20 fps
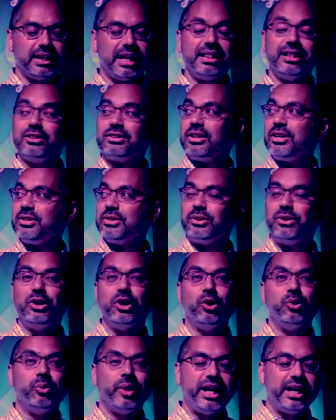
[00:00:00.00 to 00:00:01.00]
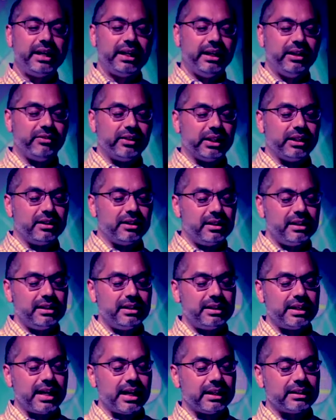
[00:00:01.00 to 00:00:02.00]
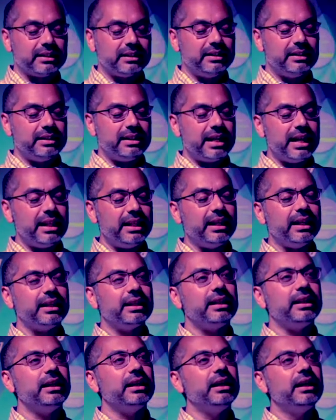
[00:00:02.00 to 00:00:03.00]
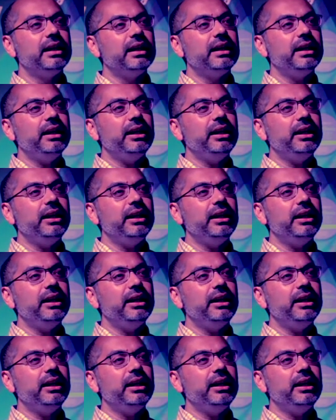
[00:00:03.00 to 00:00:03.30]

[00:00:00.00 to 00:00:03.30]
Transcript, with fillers: And there's also no way to give it context, to tell it that